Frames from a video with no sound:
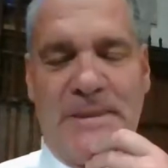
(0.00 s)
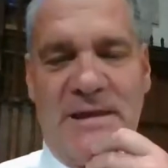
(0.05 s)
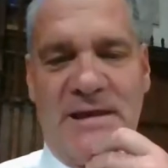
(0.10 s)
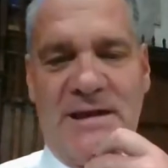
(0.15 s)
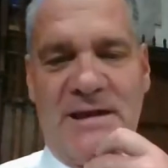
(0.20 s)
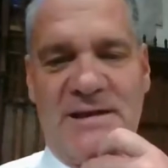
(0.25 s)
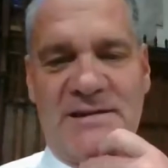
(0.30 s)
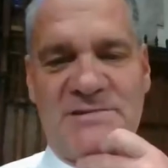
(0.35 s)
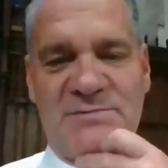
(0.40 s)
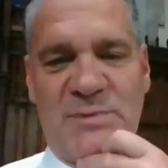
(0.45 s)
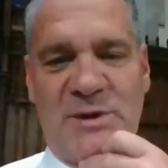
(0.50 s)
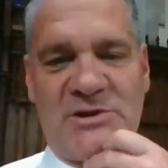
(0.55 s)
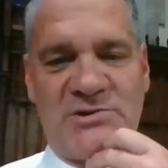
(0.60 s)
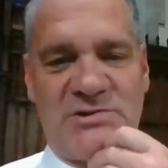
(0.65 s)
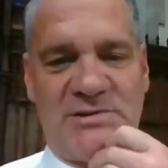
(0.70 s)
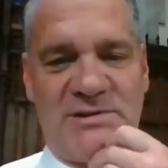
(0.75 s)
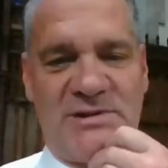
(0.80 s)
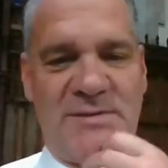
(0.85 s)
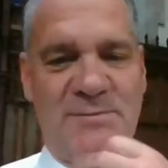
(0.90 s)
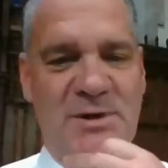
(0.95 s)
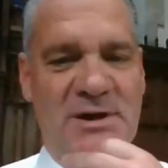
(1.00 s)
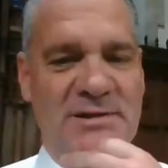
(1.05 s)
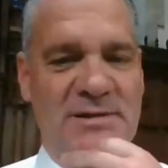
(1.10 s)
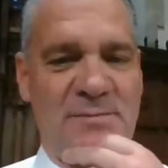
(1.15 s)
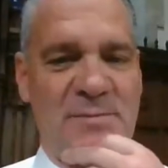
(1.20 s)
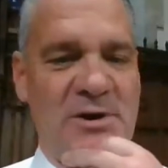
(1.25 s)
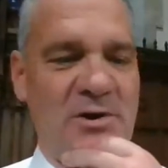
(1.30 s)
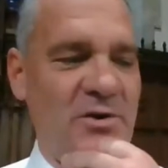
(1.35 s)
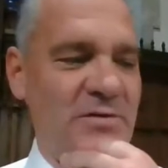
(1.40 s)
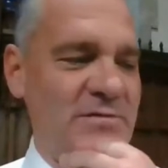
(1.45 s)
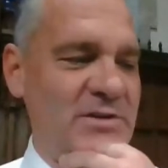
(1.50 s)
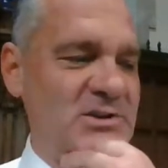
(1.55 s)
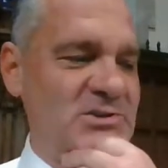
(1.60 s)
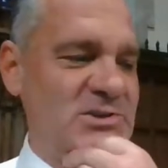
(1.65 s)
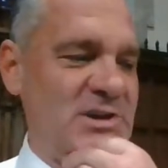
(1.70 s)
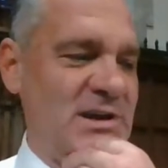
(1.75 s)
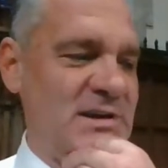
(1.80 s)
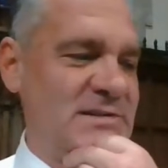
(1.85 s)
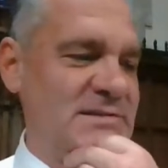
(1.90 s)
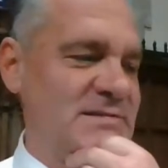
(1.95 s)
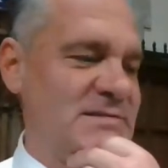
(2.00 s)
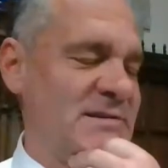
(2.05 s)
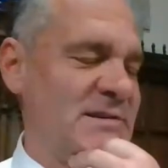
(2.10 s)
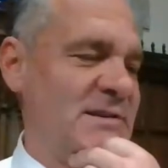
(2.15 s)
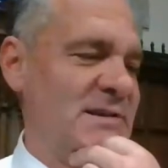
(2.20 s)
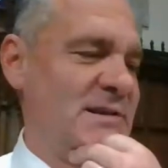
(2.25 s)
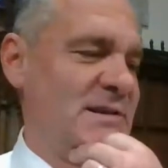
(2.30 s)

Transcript: and especially among the Merovingians,